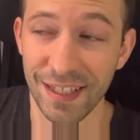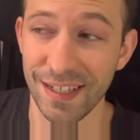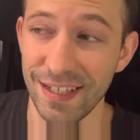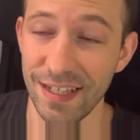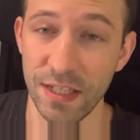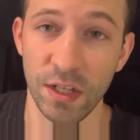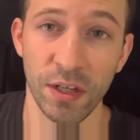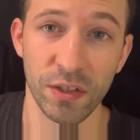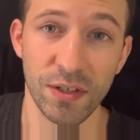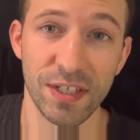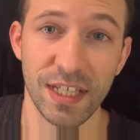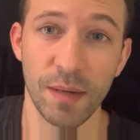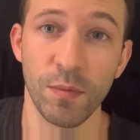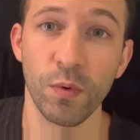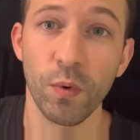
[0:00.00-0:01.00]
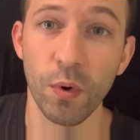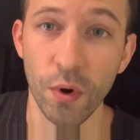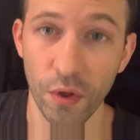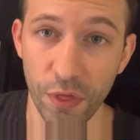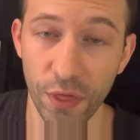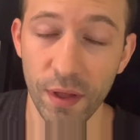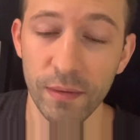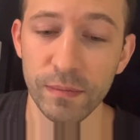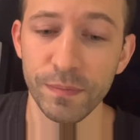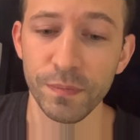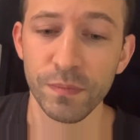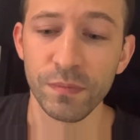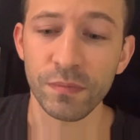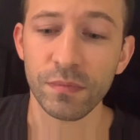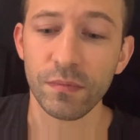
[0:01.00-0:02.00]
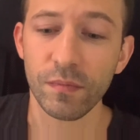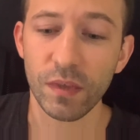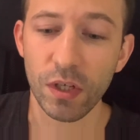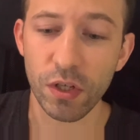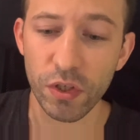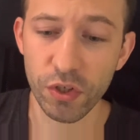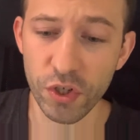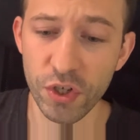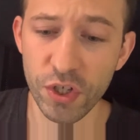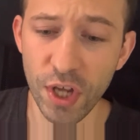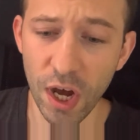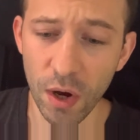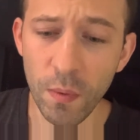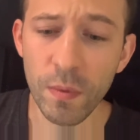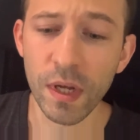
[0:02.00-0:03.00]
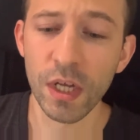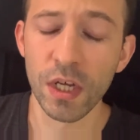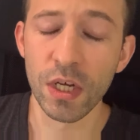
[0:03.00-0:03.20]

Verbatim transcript: This is not the same worth. So